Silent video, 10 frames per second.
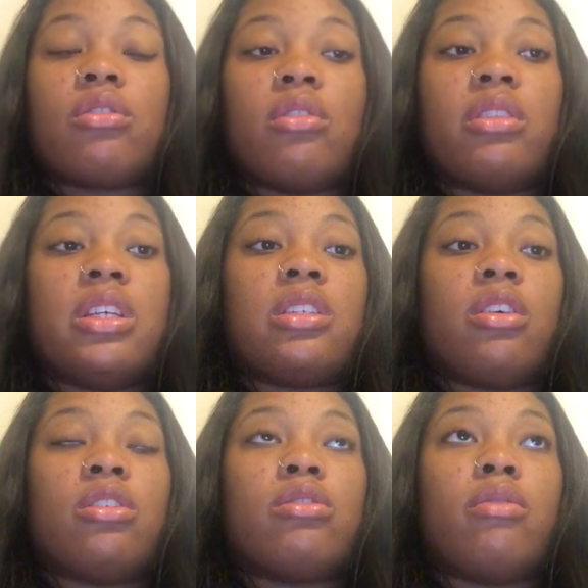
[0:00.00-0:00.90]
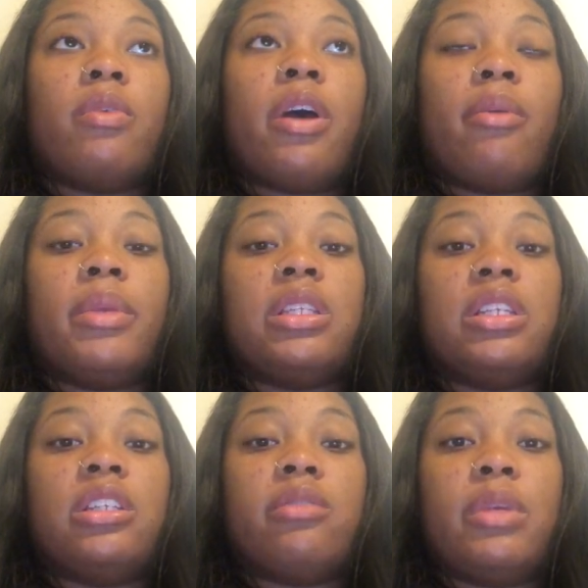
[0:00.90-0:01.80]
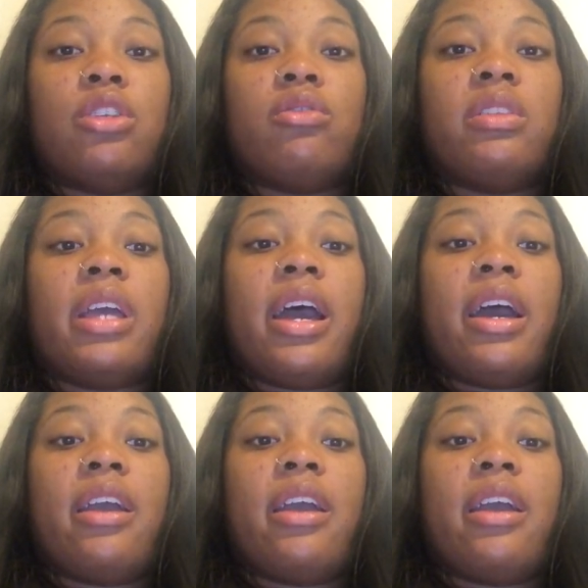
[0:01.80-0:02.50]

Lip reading: So this also will help me to just make sure that I